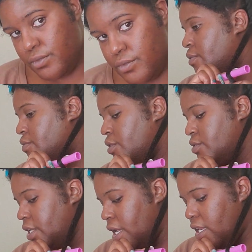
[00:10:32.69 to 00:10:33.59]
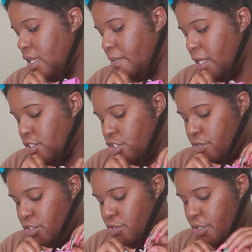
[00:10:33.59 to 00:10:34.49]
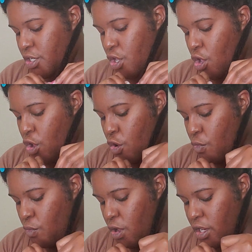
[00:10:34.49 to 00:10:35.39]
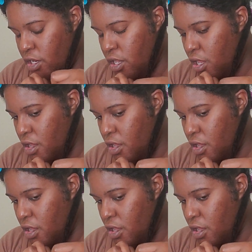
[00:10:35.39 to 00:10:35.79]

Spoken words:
We're rotating and making sure we're doing one